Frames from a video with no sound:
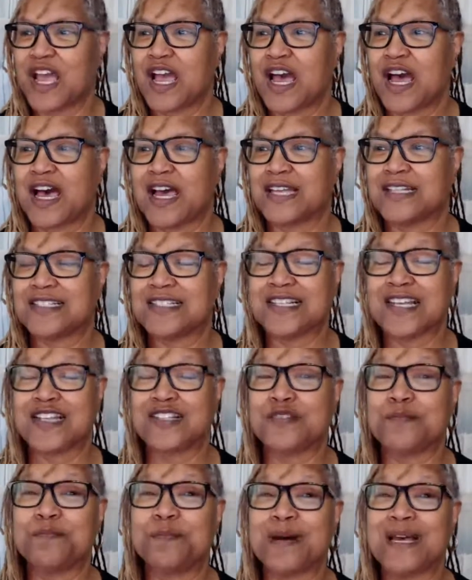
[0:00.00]
It
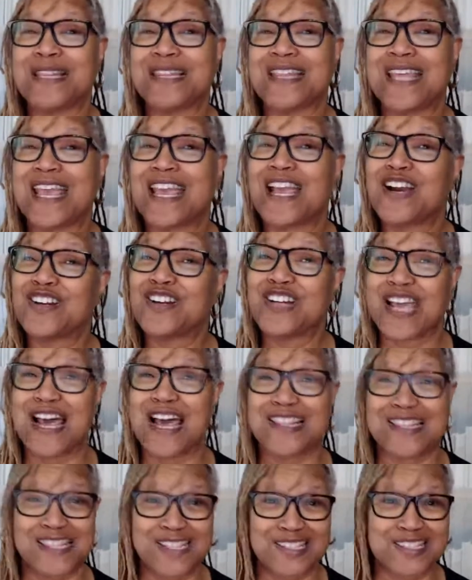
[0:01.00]
says, but they are
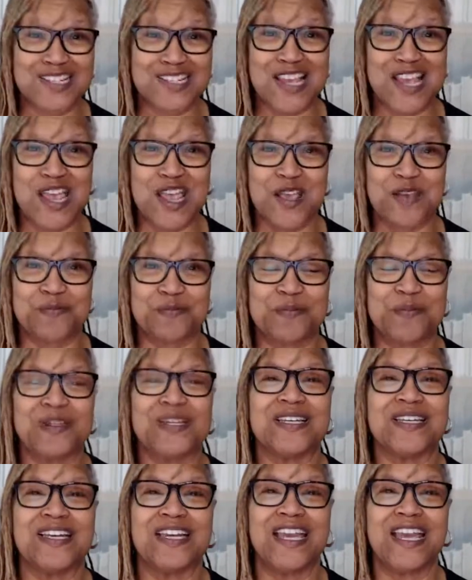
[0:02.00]
not the same.
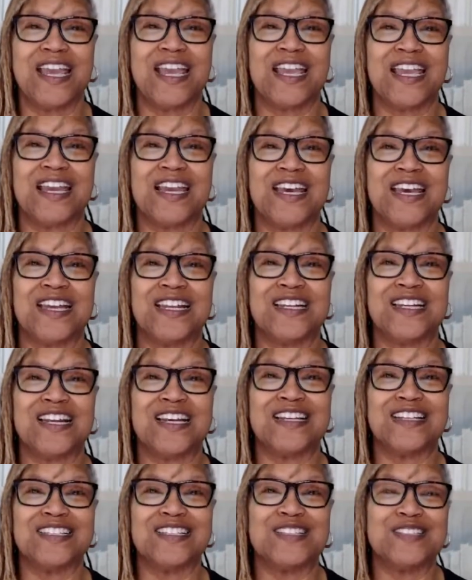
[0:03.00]
And
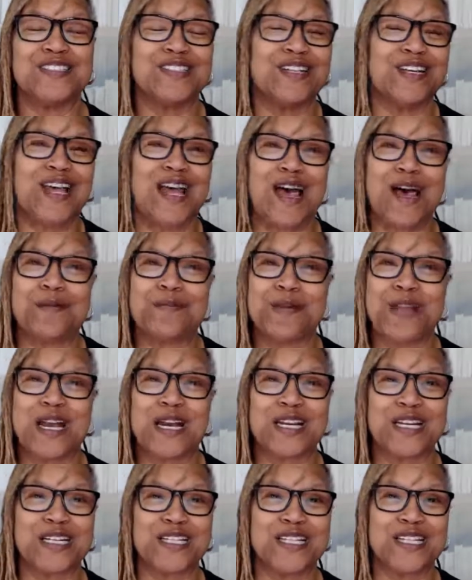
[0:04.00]
I'm
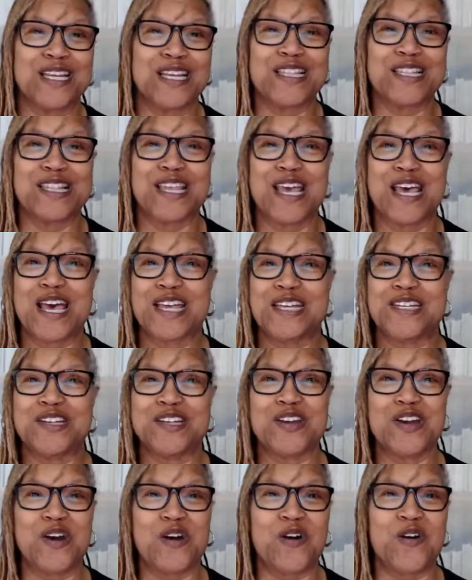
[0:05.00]
not going to let that,
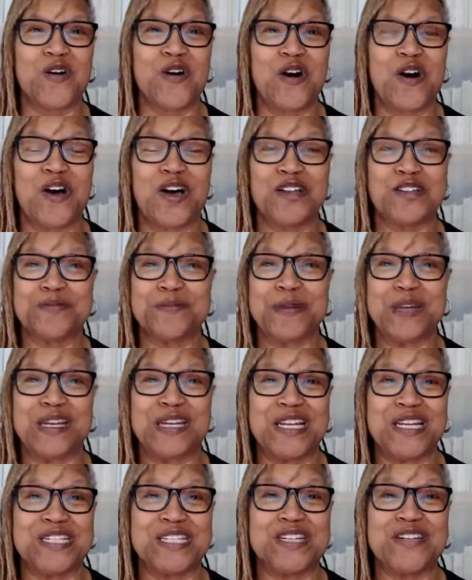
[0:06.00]
cause me
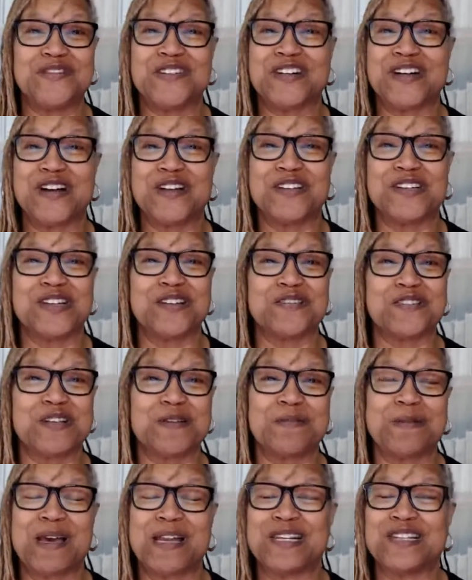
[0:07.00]
any difficulty. If
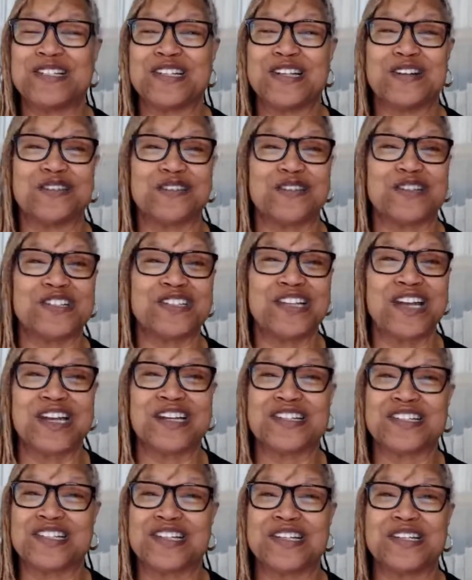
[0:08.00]
somebody says
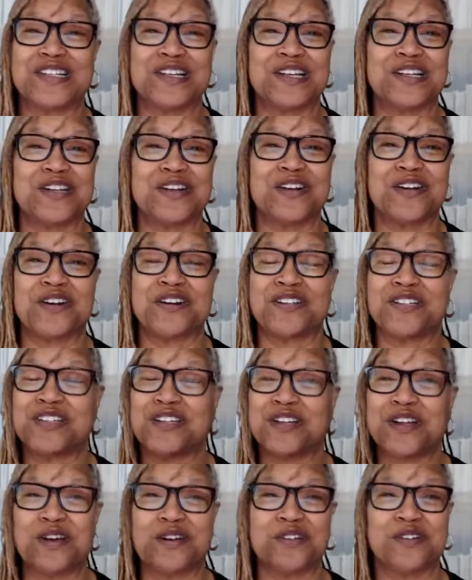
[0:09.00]
rejection and they're,
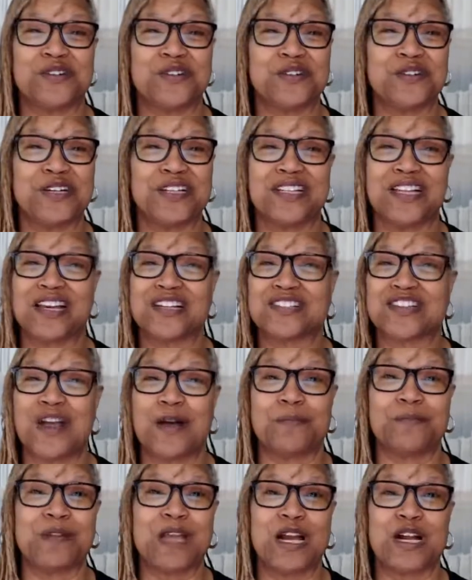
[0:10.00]
doing a lecture,
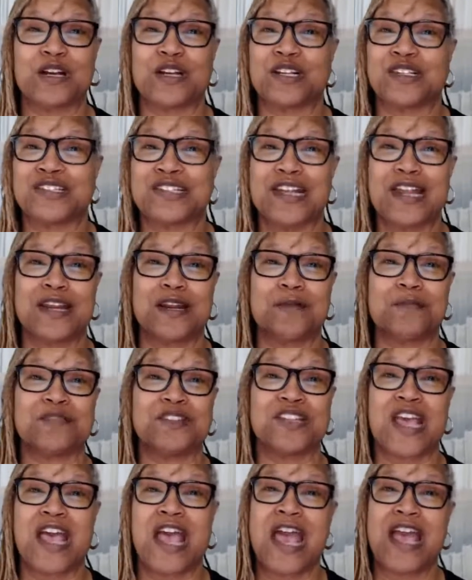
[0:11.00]
I'm not going to stand up and
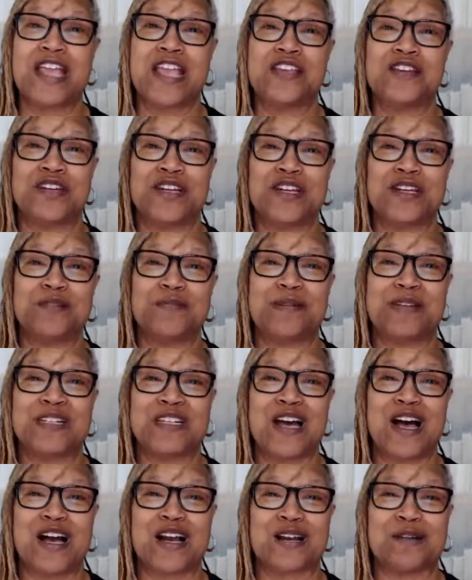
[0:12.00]
say, hey, you need to be
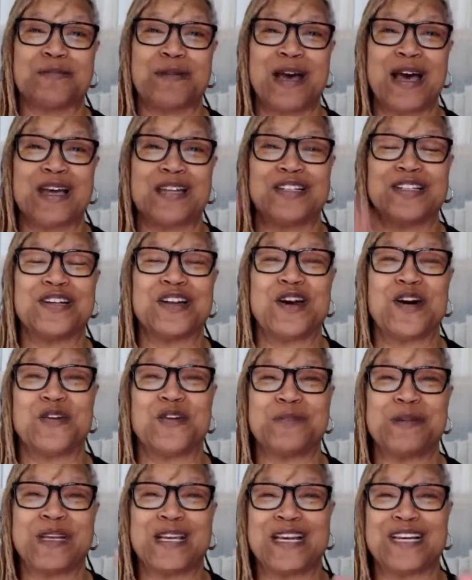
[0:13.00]
talking about,
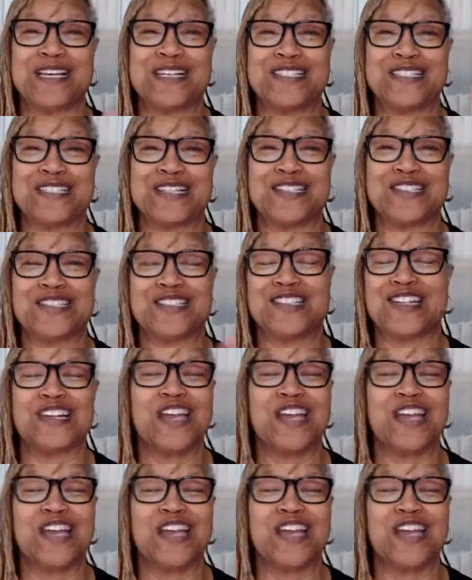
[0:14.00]
because such and such,